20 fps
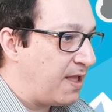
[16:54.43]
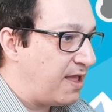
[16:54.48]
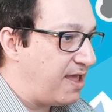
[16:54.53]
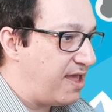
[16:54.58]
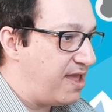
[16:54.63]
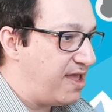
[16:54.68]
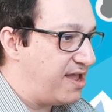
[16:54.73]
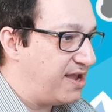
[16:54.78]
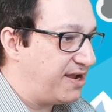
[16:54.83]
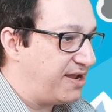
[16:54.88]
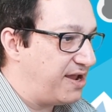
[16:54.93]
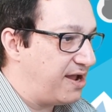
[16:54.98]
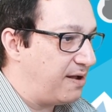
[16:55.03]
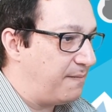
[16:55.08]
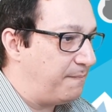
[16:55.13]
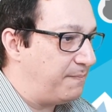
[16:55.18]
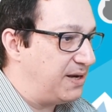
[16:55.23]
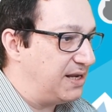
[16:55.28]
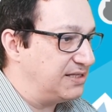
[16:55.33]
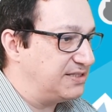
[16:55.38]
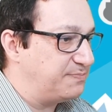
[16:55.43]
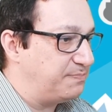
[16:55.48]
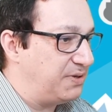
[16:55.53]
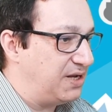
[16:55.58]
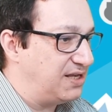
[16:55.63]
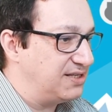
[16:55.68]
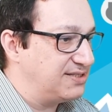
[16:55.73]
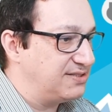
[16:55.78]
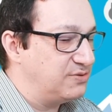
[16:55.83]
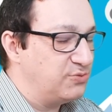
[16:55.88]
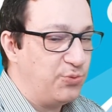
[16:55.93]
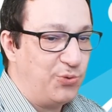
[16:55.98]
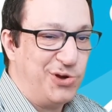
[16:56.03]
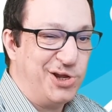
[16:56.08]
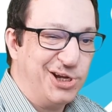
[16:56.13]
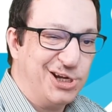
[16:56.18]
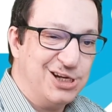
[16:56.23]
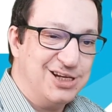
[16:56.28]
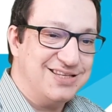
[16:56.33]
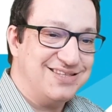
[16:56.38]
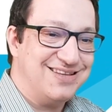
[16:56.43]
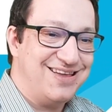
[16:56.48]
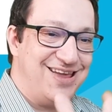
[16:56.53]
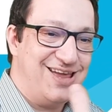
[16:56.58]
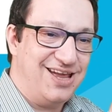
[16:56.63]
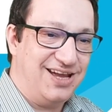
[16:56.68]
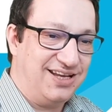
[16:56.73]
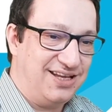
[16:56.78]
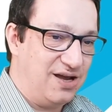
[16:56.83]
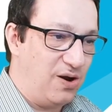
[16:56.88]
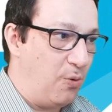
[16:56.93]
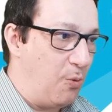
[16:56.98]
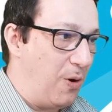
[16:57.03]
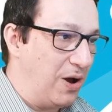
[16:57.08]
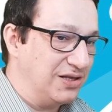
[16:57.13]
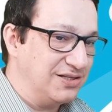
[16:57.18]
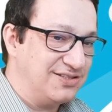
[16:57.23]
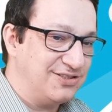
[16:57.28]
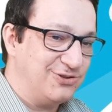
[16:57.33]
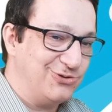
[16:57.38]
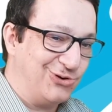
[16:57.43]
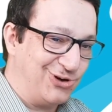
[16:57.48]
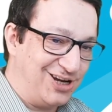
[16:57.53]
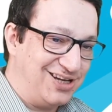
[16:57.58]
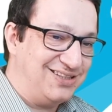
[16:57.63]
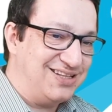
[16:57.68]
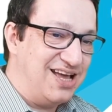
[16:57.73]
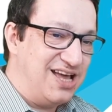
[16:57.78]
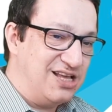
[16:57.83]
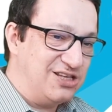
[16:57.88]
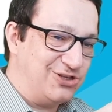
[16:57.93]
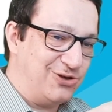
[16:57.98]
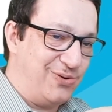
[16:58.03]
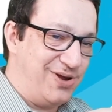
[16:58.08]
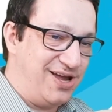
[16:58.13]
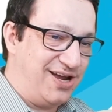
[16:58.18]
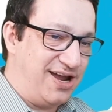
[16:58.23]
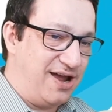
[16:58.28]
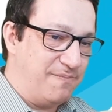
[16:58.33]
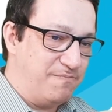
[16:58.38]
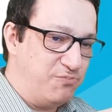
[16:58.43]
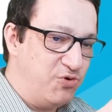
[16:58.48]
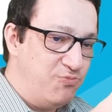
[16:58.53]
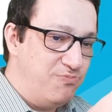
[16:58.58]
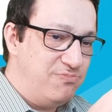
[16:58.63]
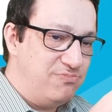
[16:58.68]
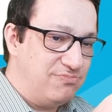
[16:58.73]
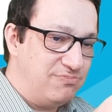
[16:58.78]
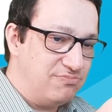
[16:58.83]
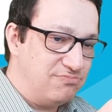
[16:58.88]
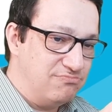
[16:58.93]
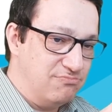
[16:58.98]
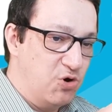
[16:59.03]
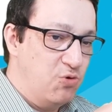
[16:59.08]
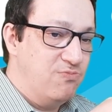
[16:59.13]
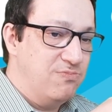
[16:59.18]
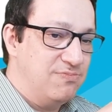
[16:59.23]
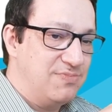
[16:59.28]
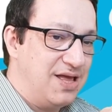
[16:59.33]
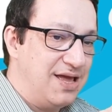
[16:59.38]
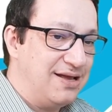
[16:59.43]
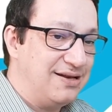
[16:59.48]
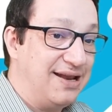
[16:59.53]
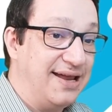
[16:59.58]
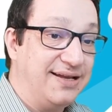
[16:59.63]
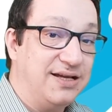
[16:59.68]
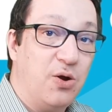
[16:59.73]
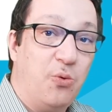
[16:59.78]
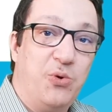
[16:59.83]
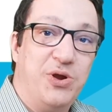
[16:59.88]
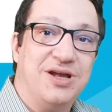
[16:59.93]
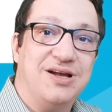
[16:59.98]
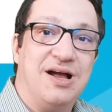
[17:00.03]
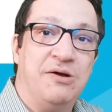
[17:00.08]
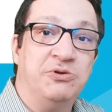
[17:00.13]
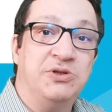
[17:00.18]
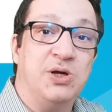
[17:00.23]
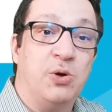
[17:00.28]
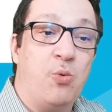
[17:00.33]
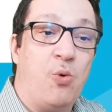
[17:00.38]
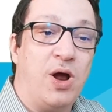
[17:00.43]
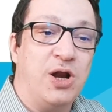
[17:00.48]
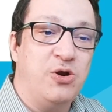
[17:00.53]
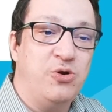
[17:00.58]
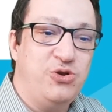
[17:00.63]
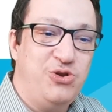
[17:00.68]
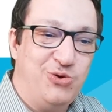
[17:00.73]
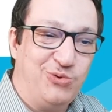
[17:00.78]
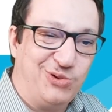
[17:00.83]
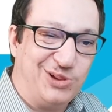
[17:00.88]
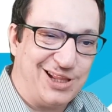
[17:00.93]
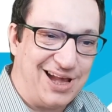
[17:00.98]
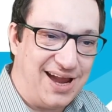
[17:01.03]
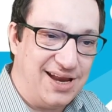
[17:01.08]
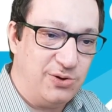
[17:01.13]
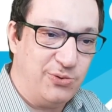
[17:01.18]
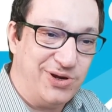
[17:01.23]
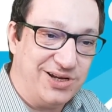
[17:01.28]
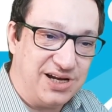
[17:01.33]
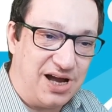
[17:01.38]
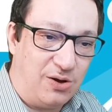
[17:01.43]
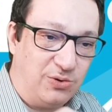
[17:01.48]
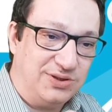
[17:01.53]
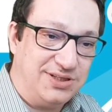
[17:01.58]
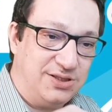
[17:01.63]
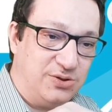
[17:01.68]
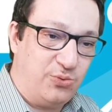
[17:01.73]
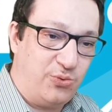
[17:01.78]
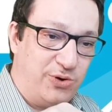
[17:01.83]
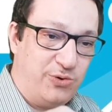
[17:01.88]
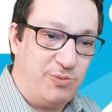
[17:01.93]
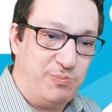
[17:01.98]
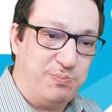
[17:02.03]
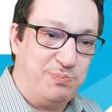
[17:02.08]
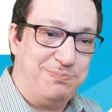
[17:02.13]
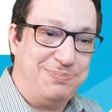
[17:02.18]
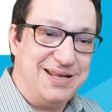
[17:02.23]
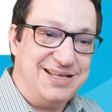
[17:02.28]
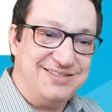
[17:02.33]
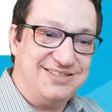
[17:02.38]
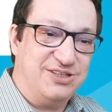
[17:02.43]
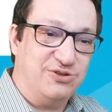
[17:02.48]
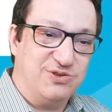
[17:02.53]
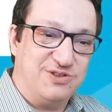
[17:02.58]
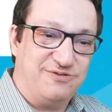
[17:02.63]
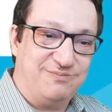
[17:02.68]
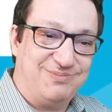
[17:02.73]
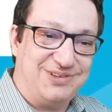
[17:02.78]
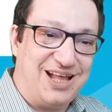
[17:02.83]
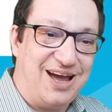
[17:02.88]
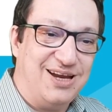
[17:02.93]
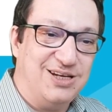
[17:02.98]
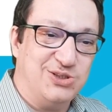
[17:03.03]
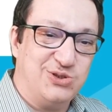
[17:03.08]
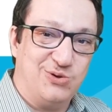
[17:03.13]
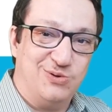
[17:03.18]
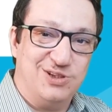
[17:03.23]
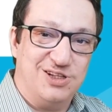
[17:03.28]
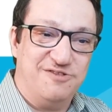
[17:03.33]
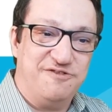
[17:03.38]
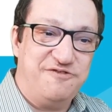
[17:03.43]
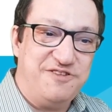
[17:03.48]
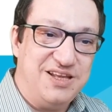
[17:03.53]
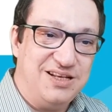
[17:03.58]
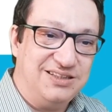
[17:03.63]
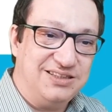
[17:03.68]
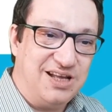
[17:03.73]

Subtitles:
area plus plus. We increase area once, right? So area, boom, boom. Like we encounter one new tile. We counted when we place those tiles on the field,